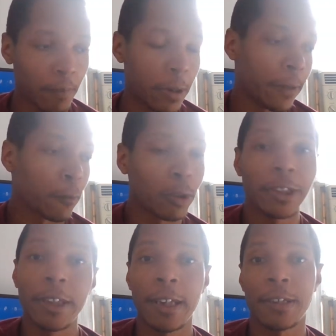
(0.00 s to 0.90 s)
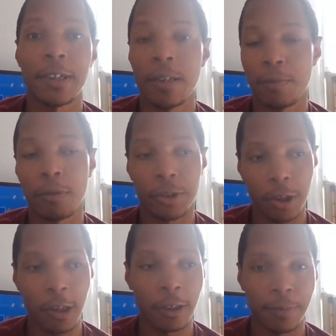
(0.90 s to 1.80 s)
But, of course, he can't stay in Port
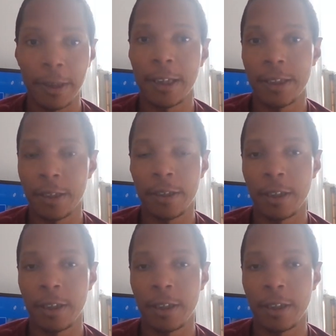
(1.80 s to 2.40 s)
Charles because of,